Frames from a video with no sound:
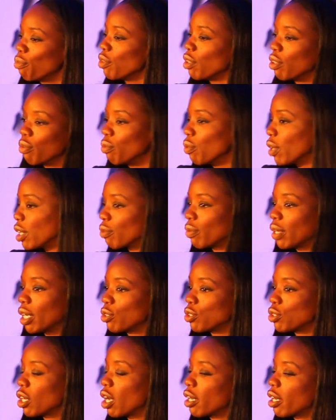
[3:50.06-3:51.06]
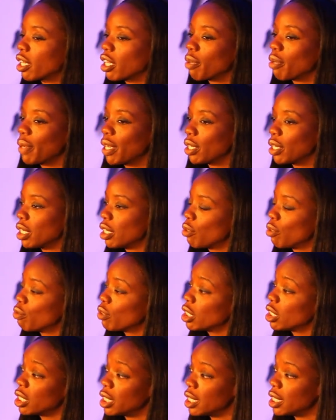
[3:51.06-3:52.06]
went around talking about it
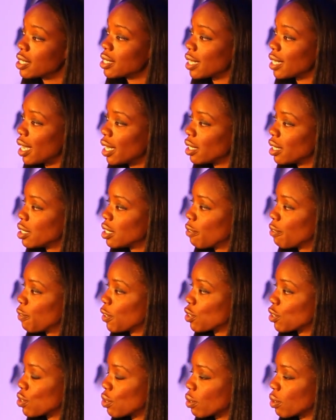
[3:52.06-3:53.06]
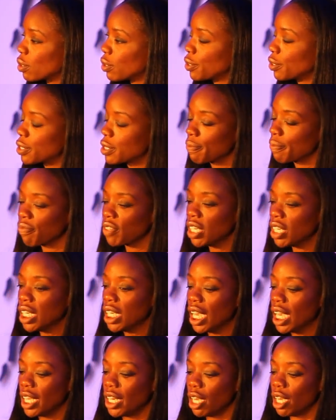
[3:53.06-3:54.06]
really in scientific circles.
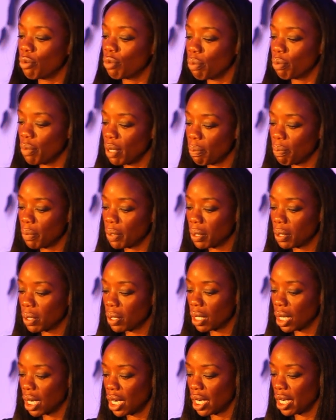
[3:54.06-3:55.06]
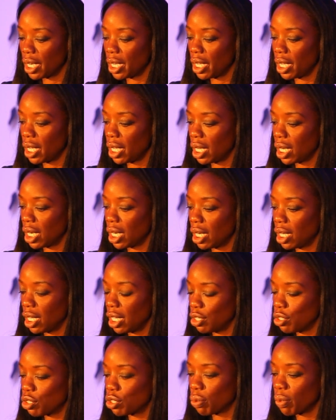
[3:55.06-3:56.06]
And I remember
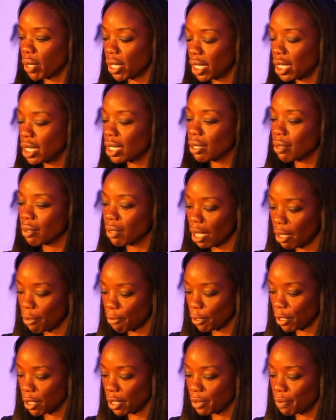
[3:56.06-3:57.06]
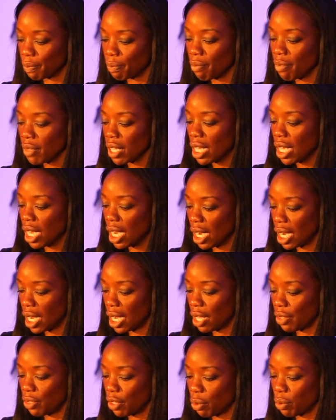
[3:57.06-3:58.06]
in 2011,
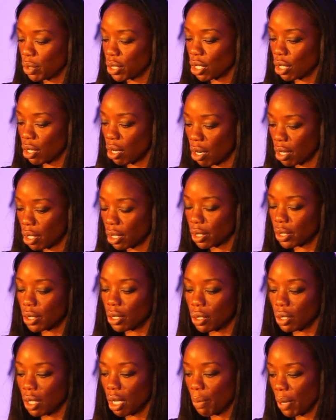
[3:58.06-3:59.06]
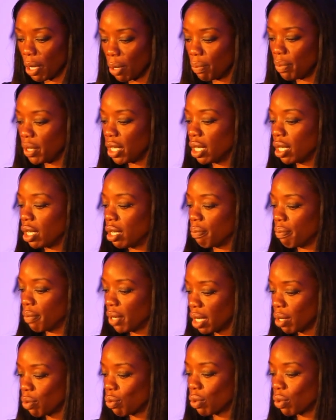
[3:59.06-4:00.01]
there was an article about me and my